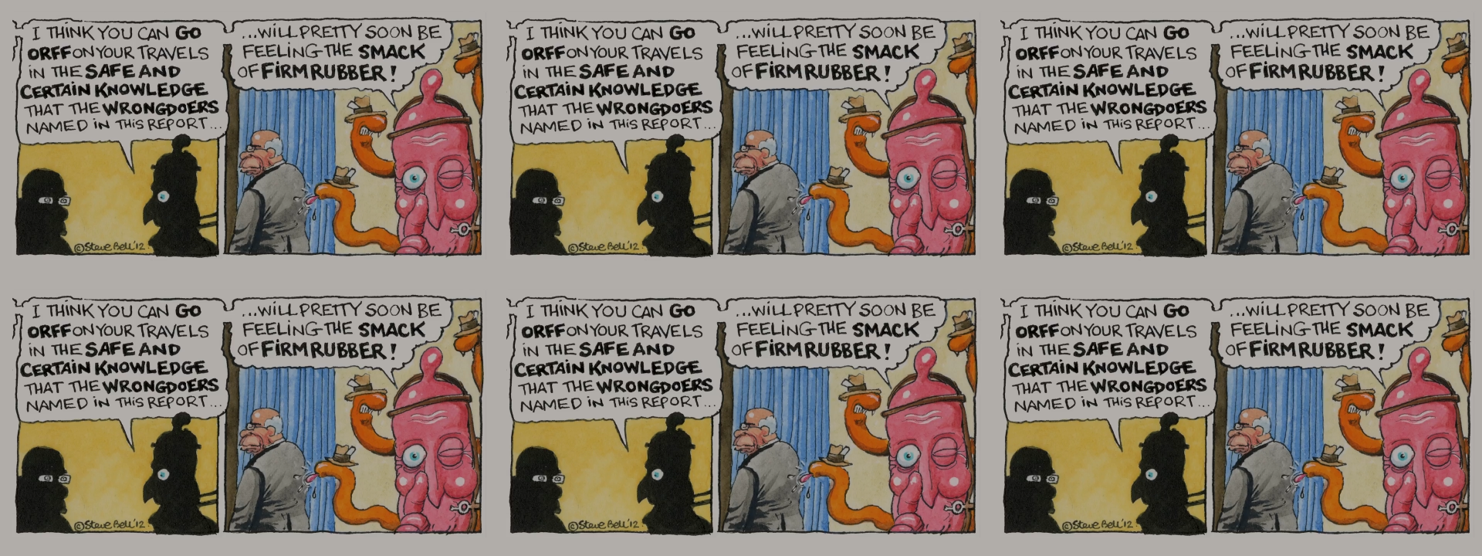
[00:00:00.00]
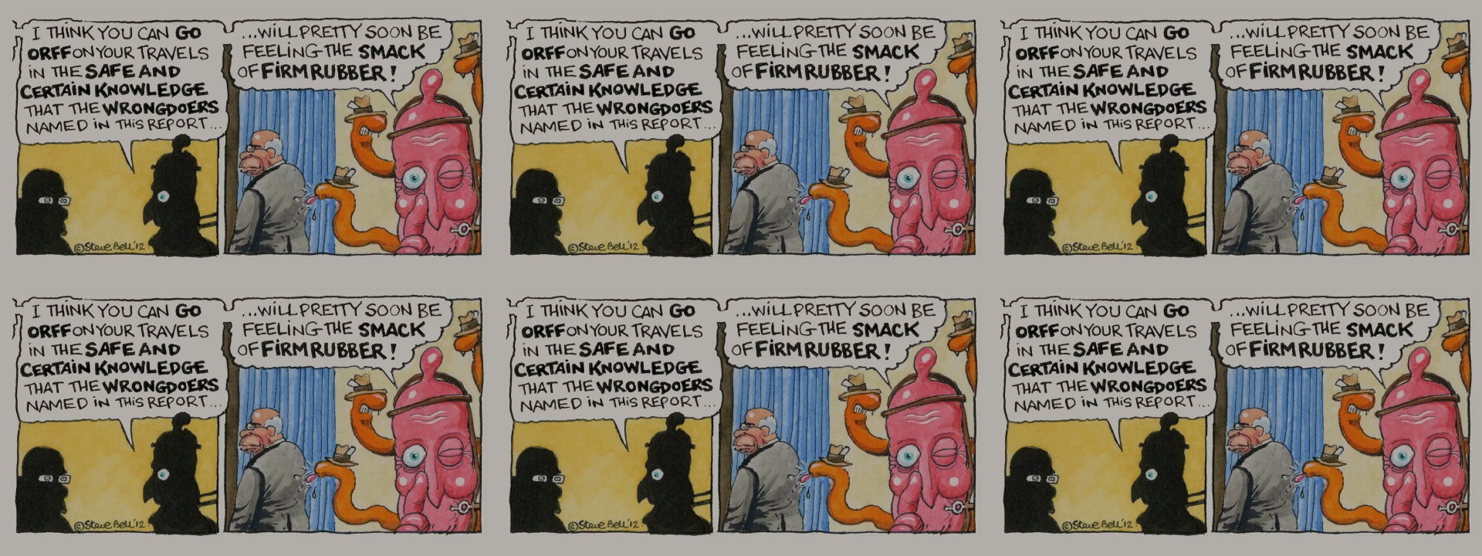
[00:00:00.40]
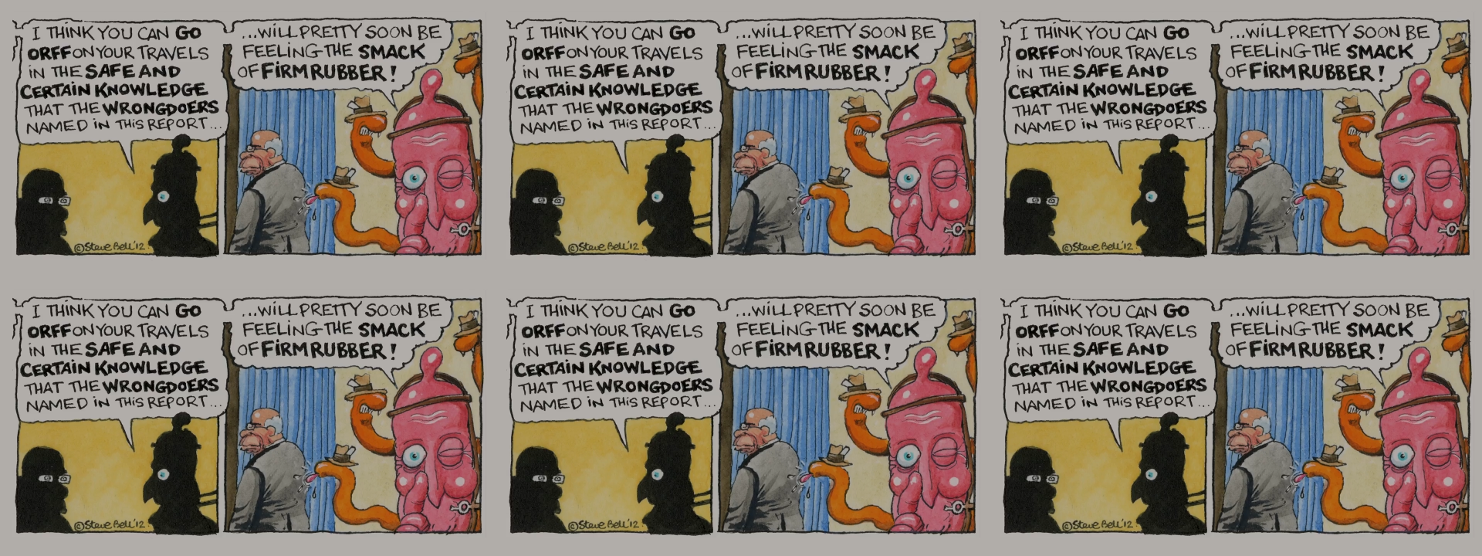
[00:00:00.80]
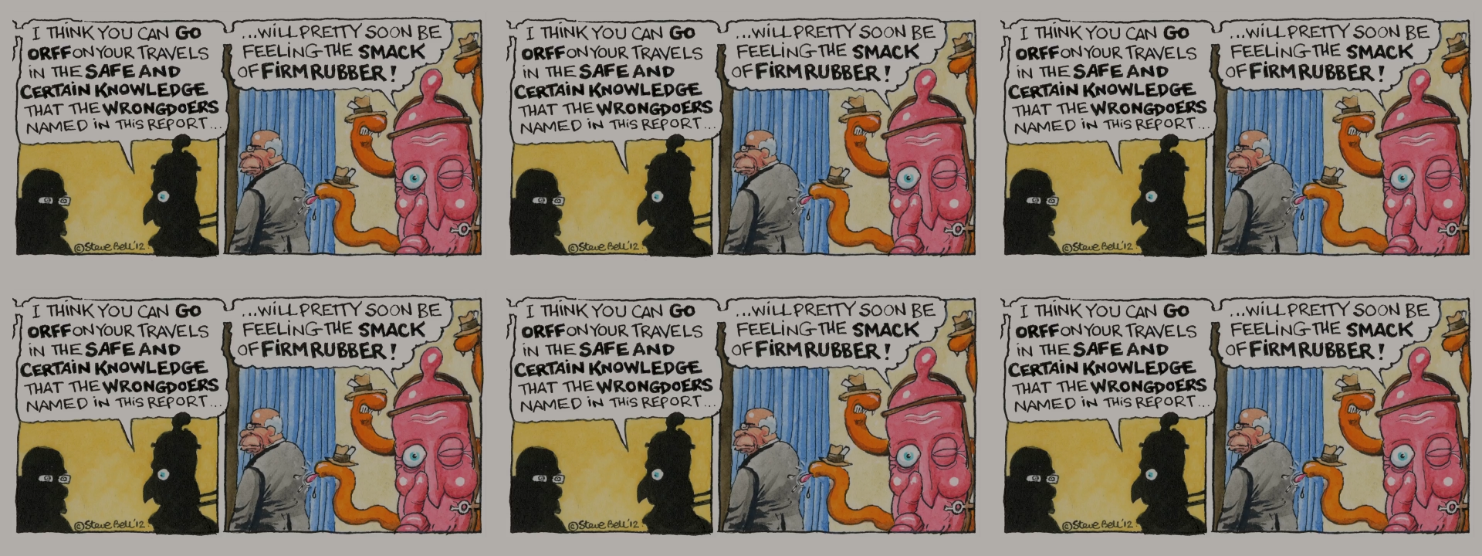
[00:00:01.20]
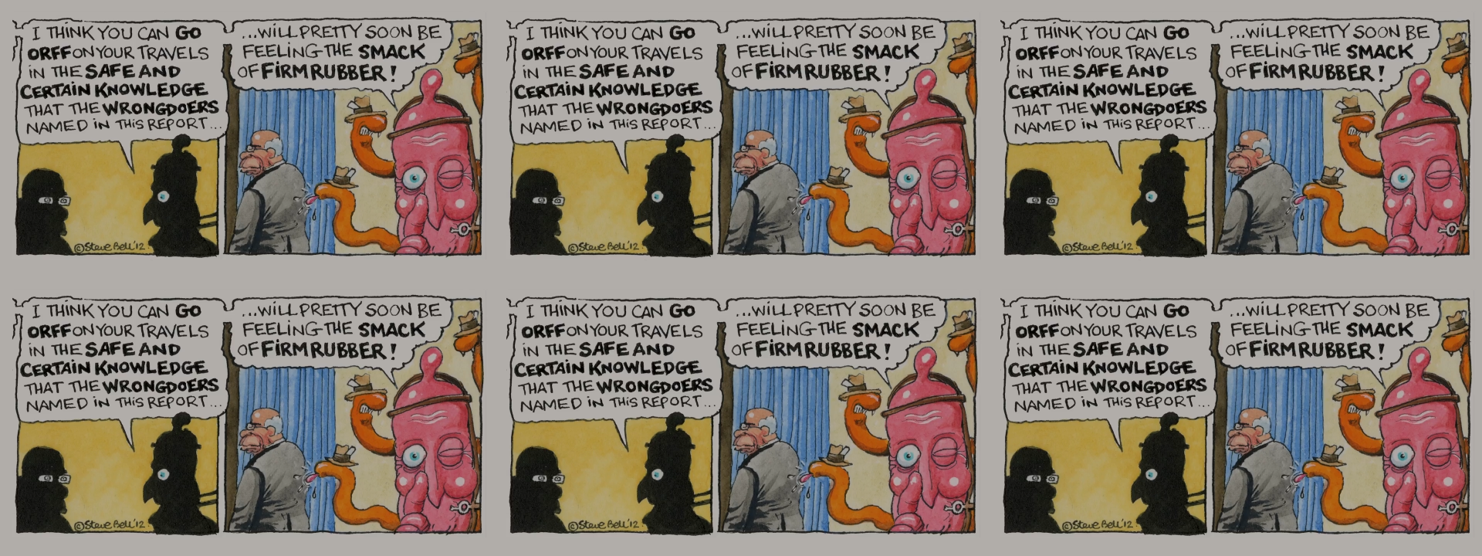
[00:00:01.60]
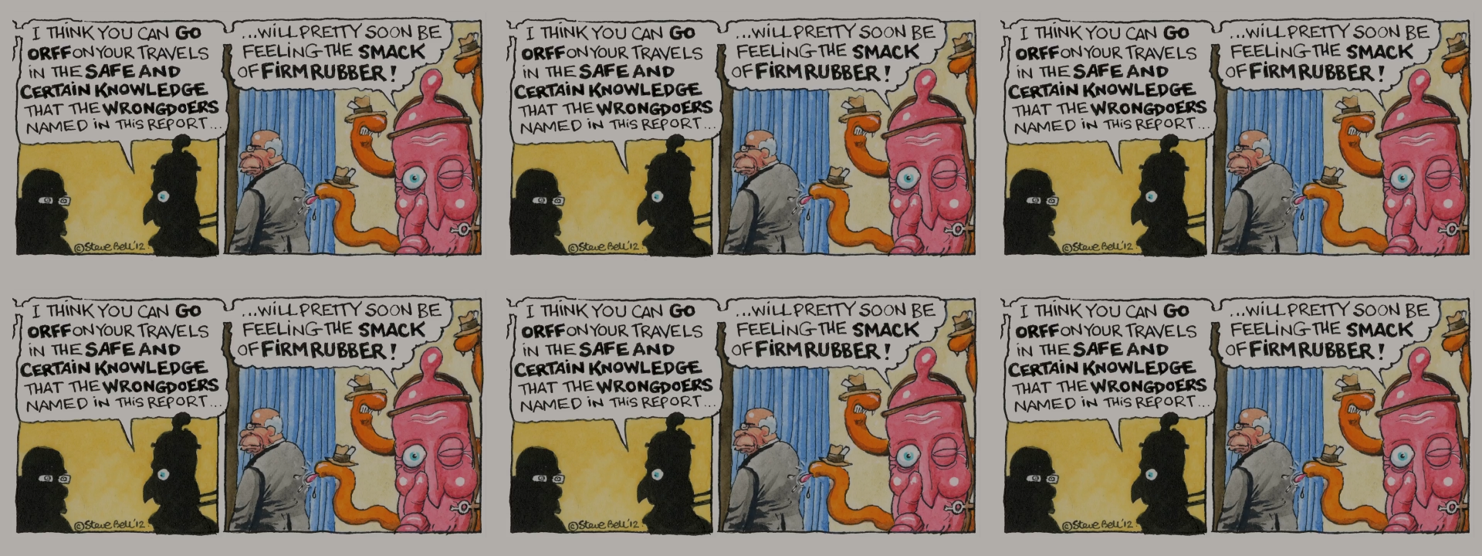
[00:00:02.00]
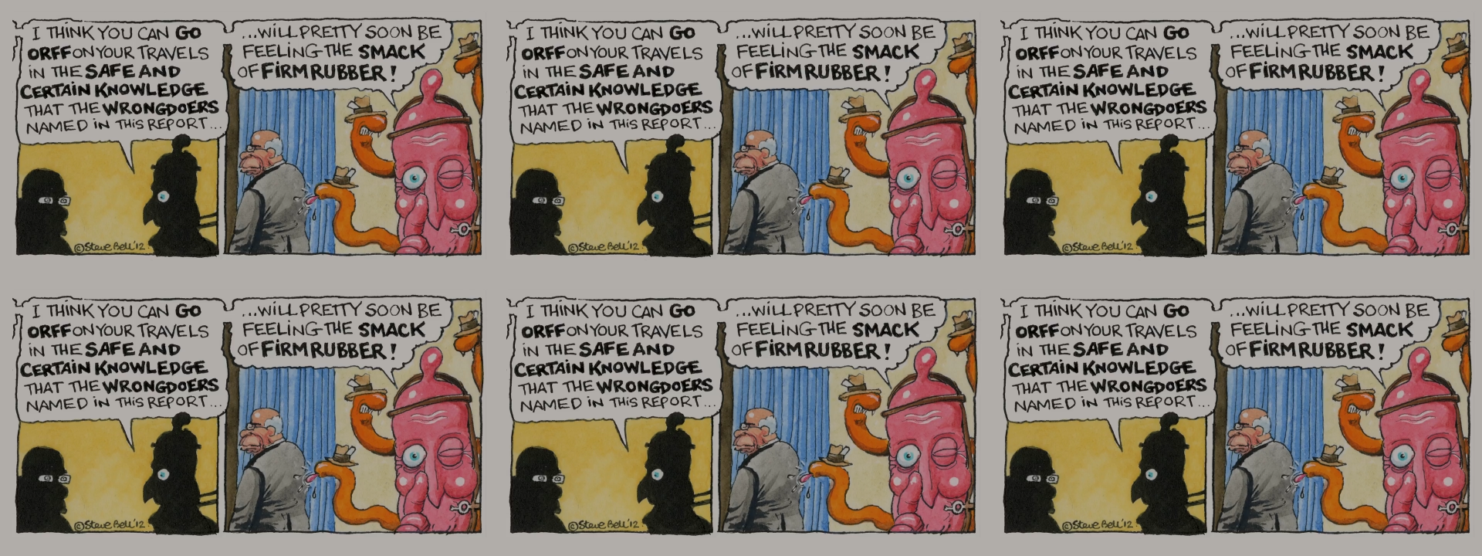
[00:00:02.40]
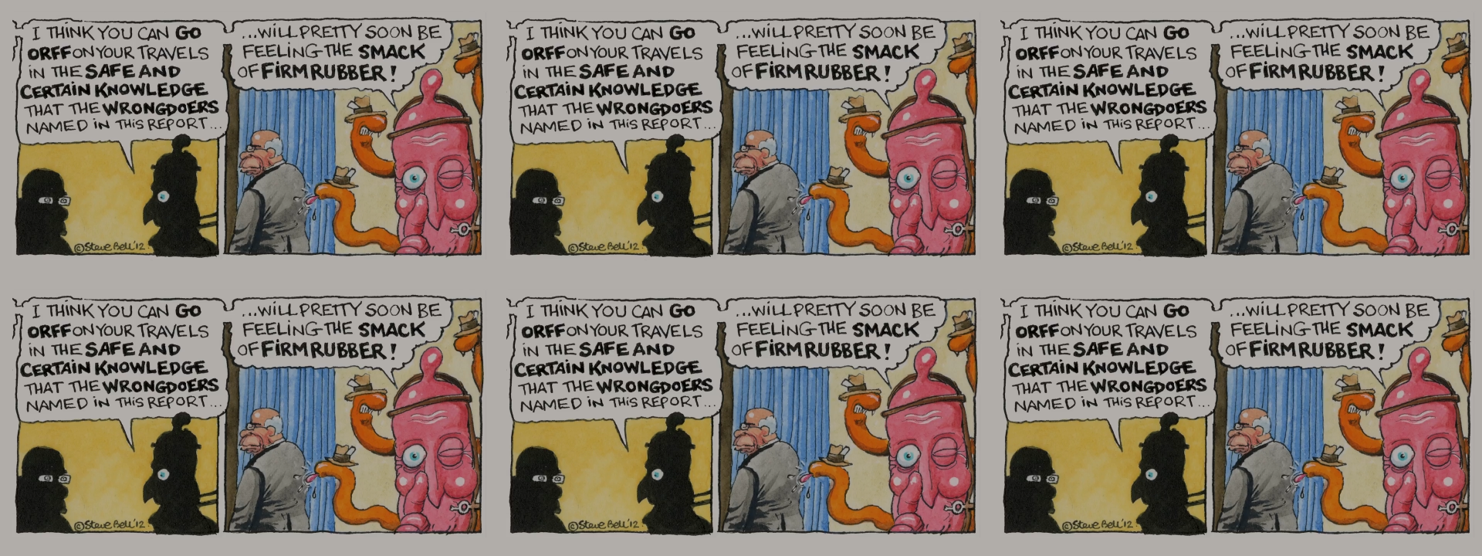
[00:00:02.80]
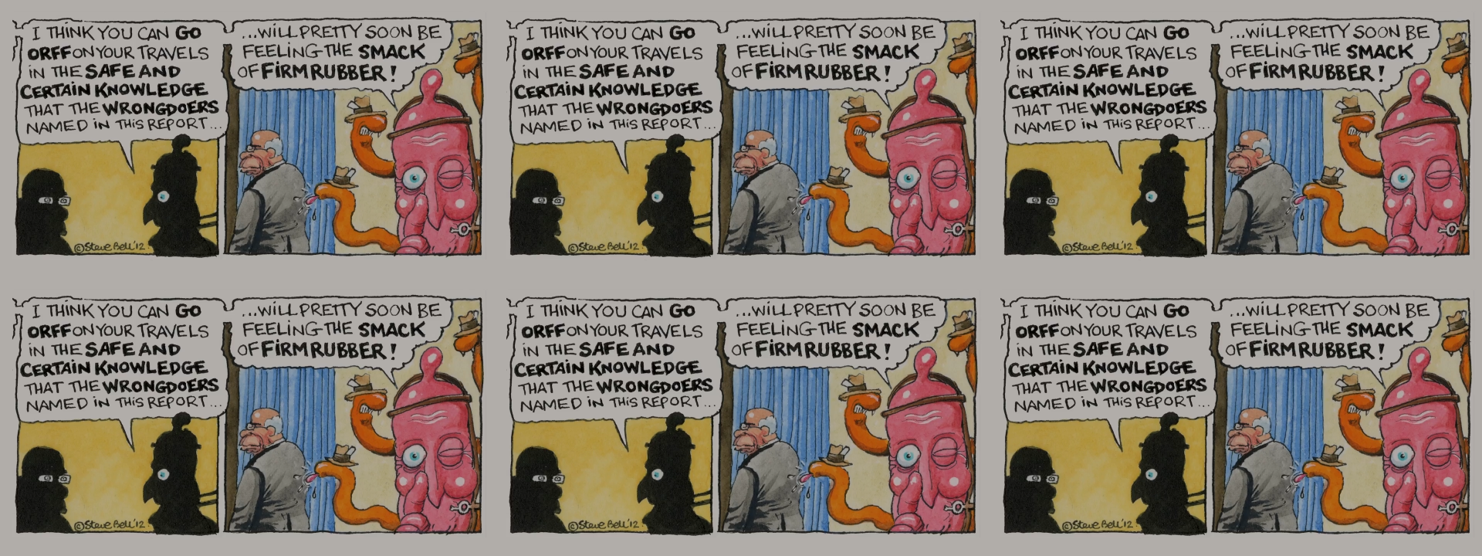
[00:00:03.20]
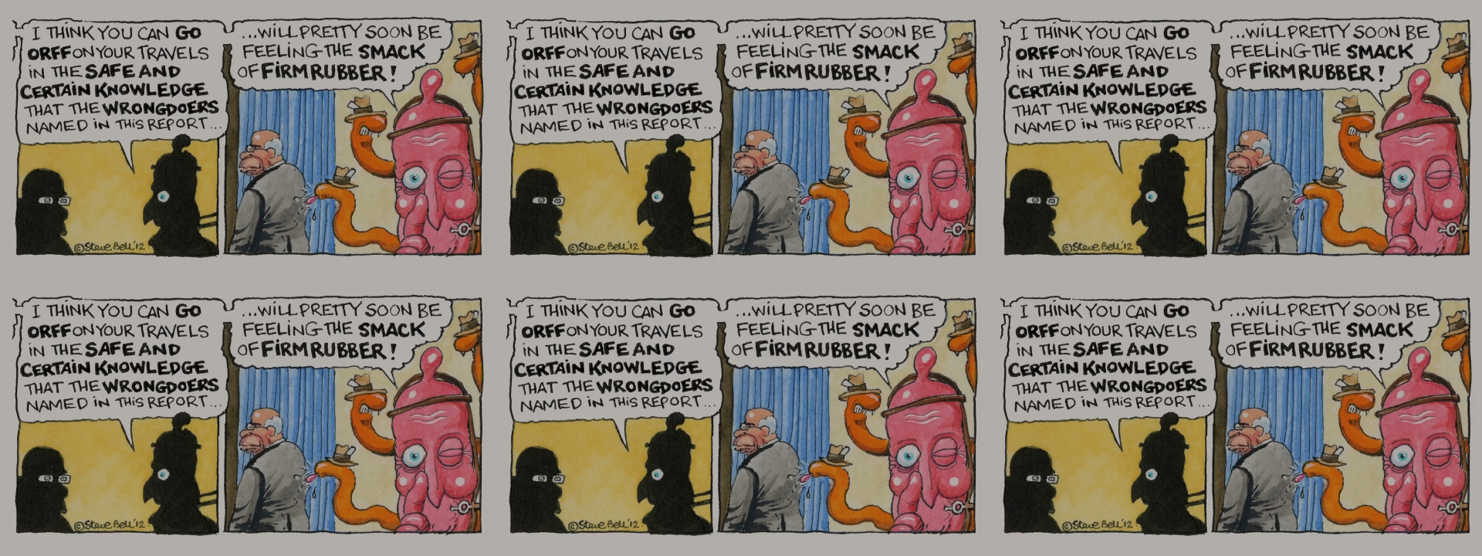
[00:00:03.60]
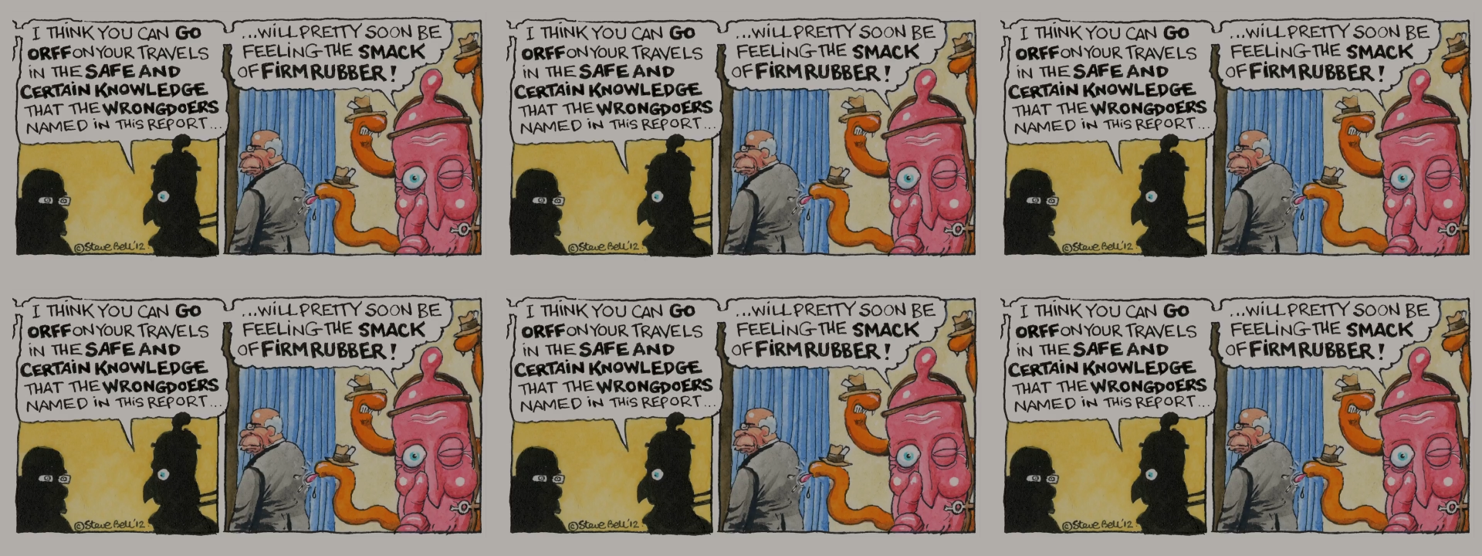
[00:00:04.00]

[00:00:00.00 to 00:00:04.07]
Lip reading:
Nobody's mouth can be seen.